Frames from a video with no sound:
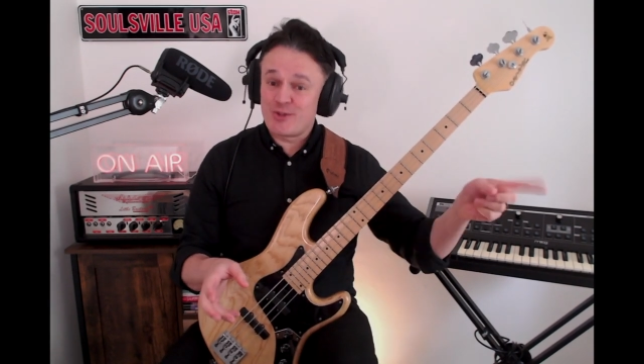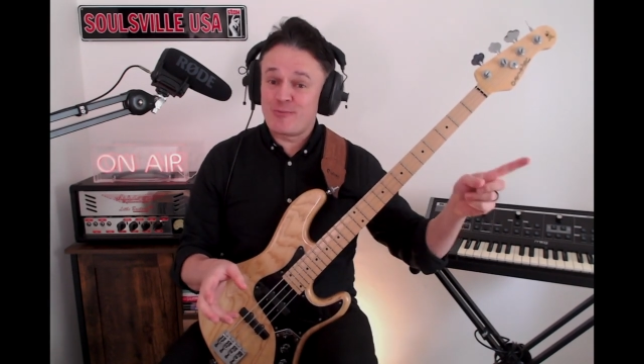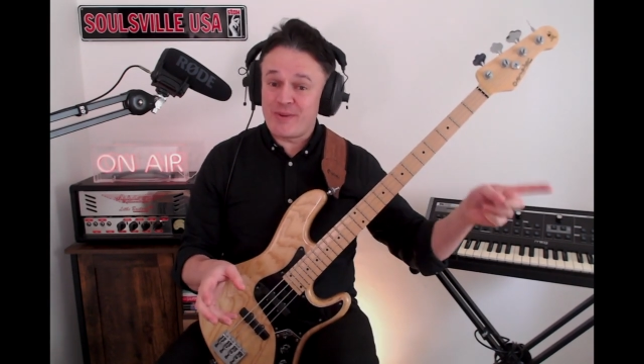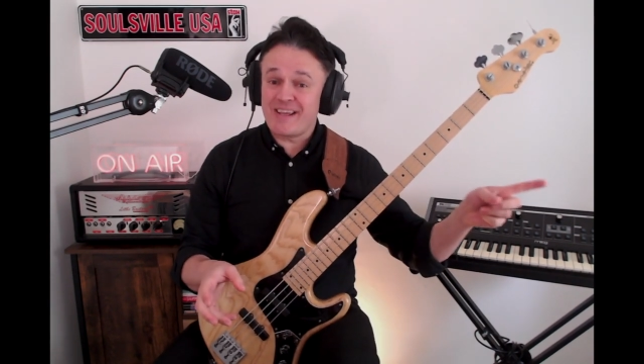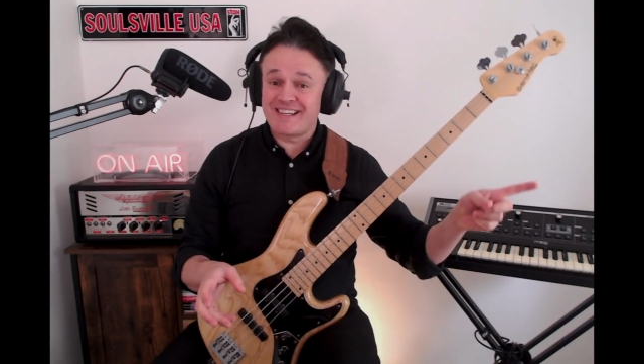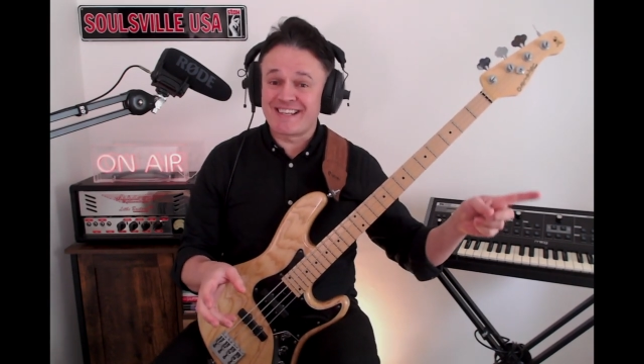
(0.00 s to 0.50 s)
the
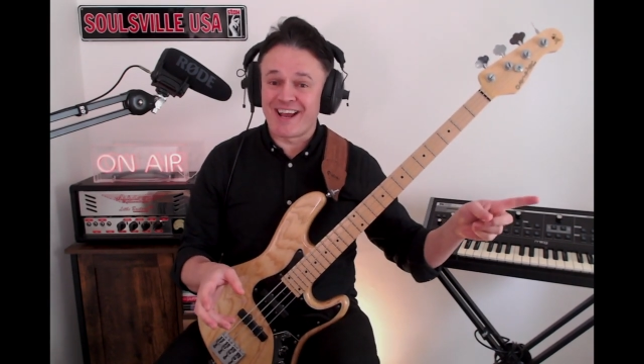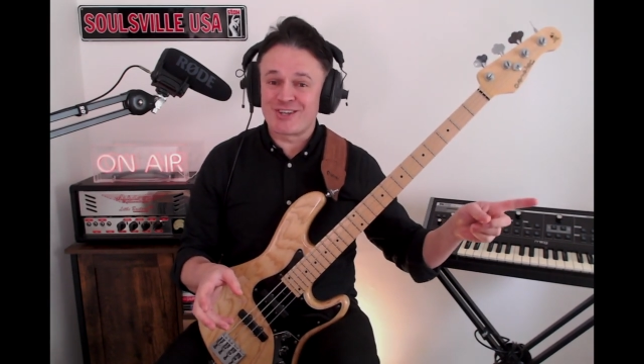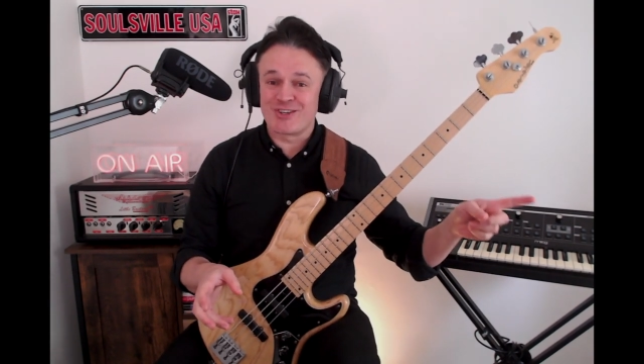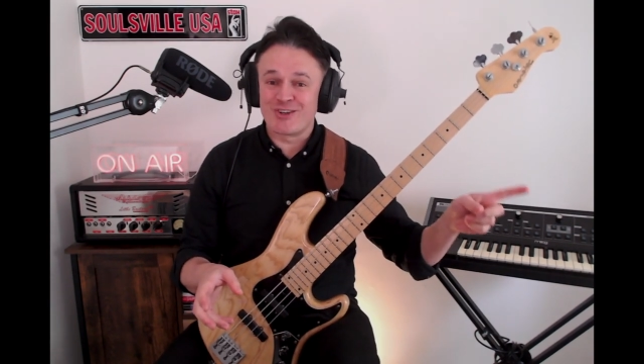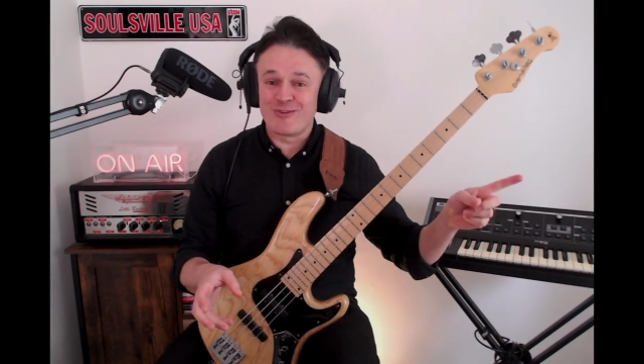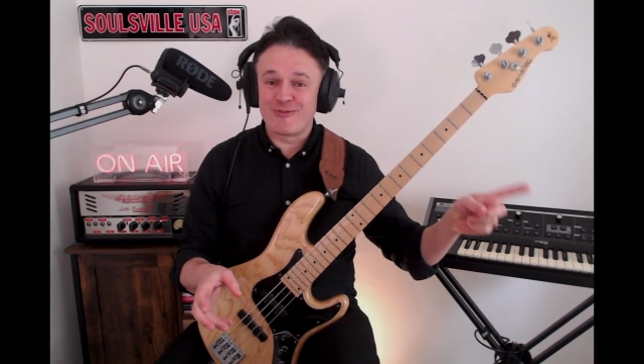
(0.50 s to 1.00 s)
B
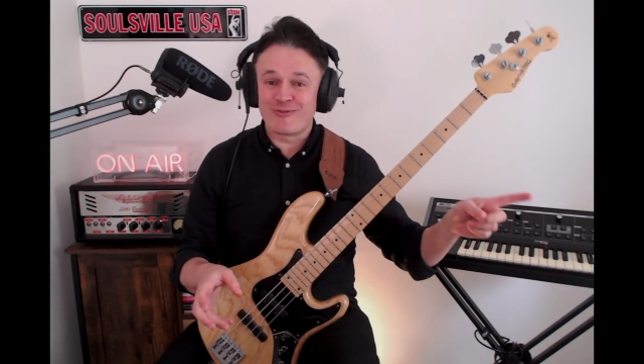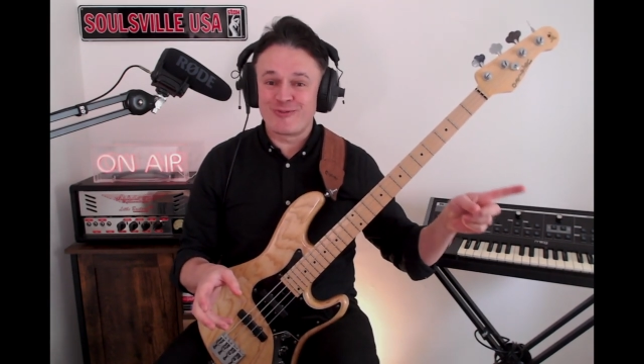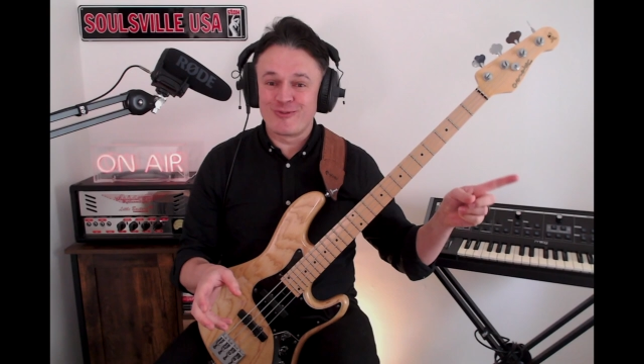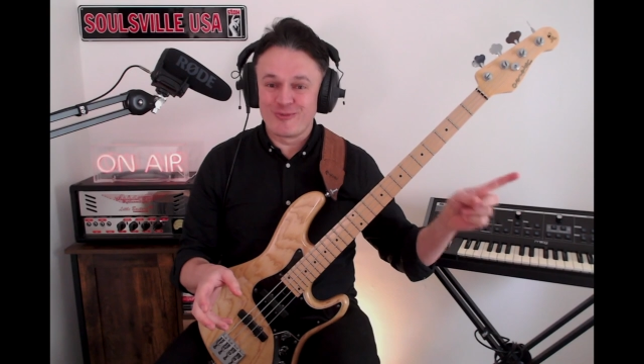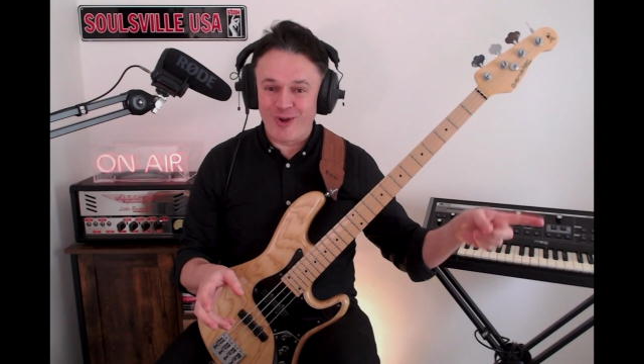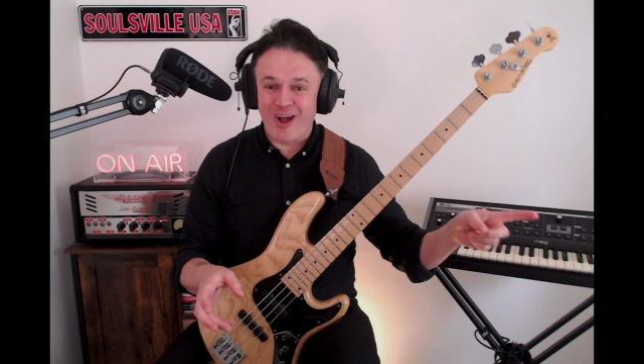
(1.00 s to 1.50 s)
section of
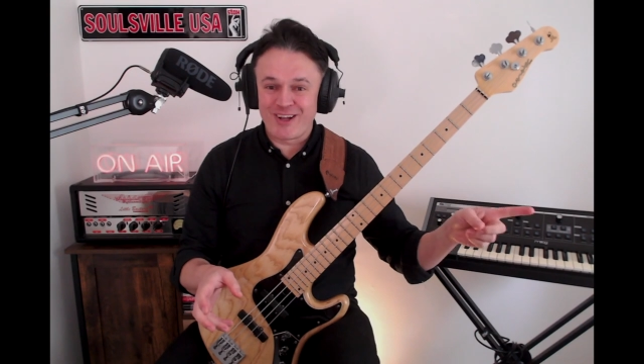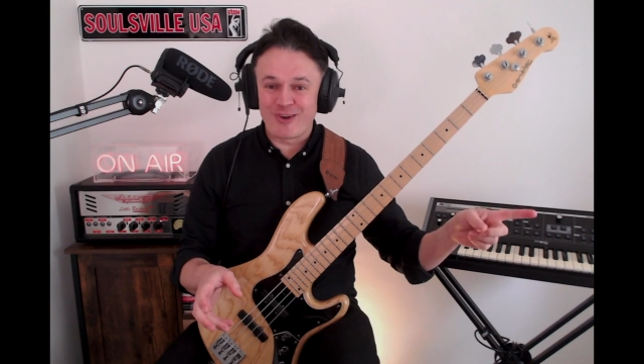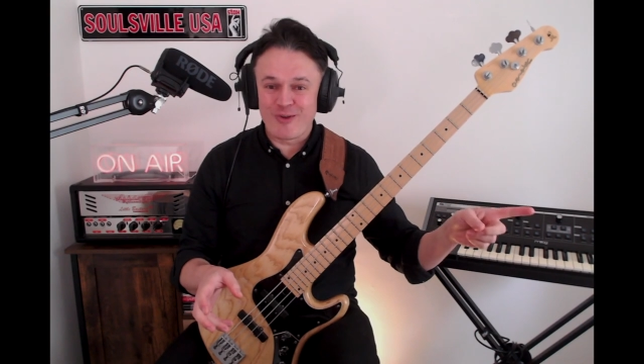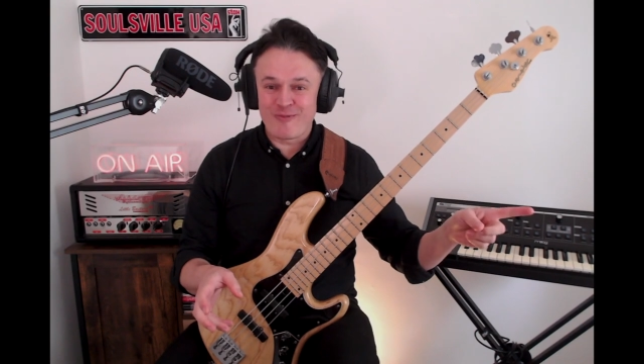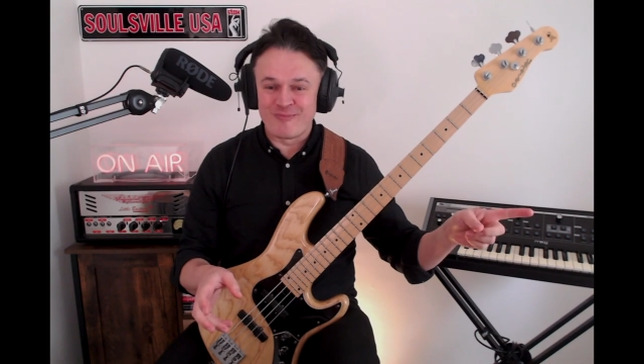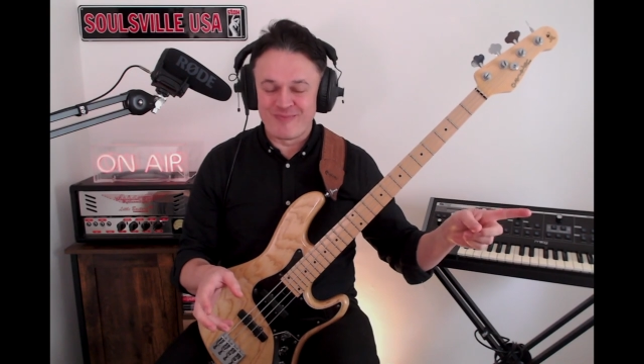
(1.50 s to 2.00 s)
I
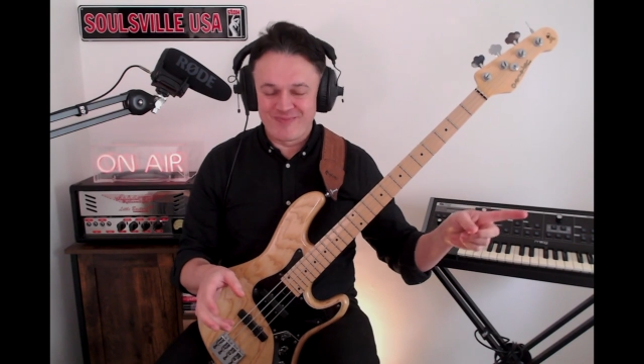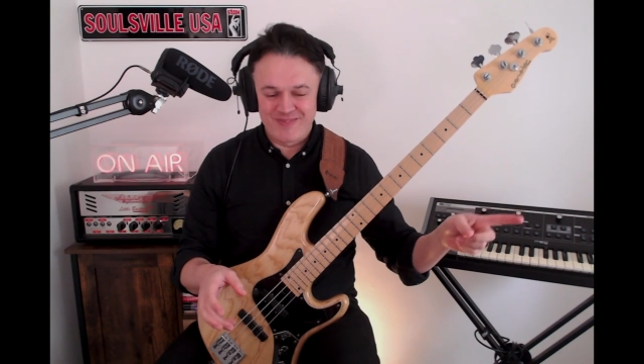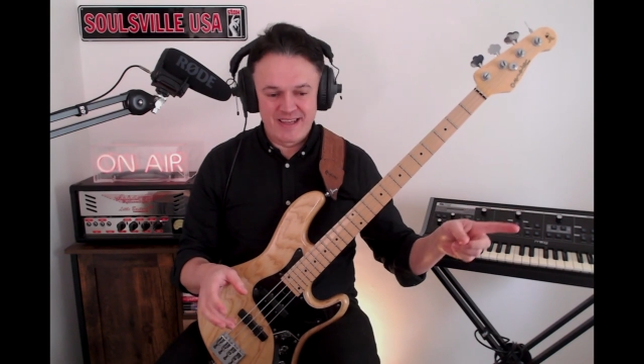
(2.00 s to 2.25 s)
Got Rhythm.